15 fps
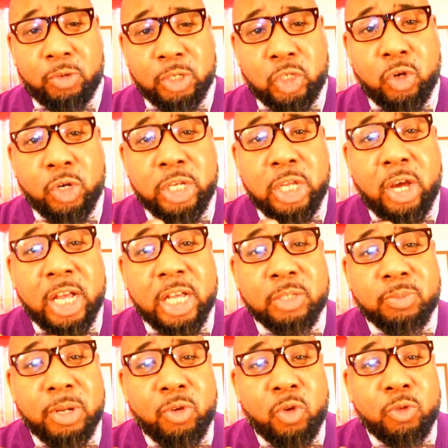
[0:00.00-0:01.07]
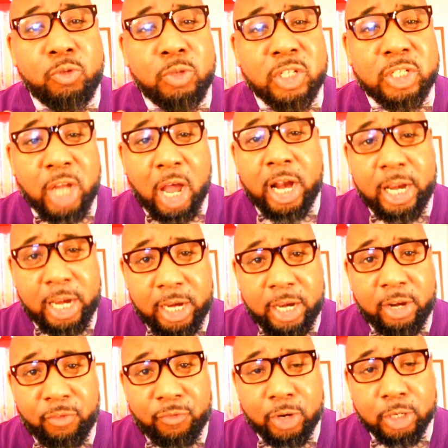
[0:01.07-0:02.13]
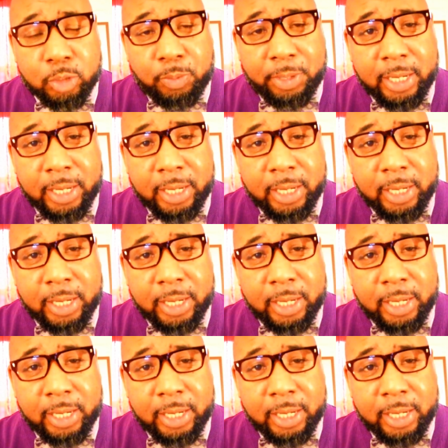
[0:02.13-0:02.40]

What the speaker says: was you and your husband who started it in the first